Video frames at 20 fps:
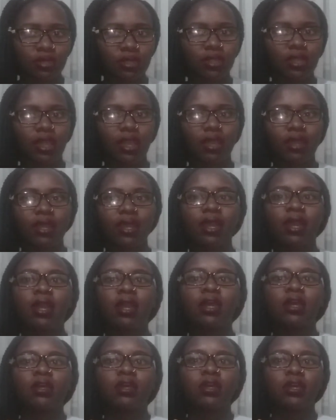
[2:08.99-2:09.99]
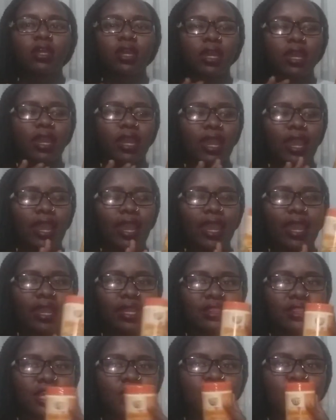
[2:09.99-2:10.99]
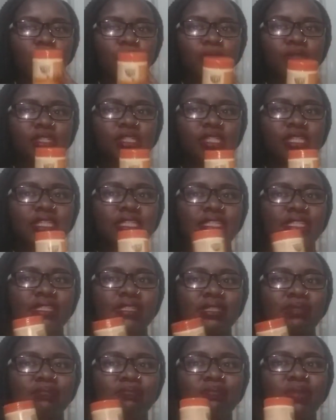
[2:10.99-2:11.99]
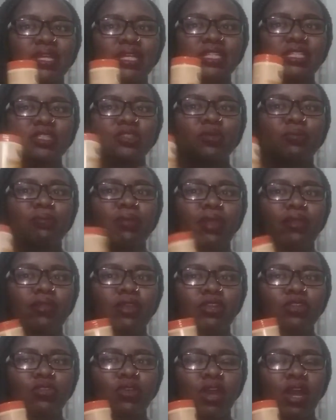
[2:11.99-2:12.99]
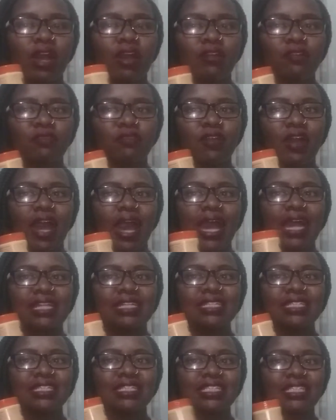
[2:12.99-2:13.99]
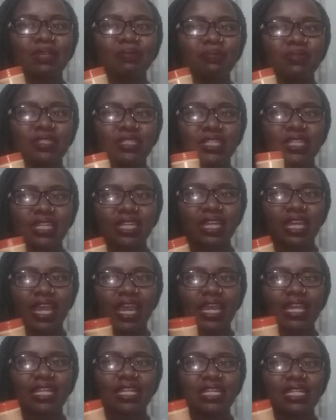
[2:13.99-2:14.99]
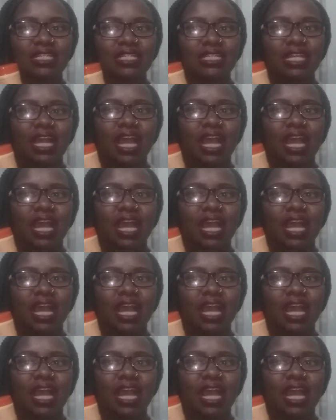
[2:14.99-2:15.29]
Yeah, and that property is makes turmeric to have antiseptic and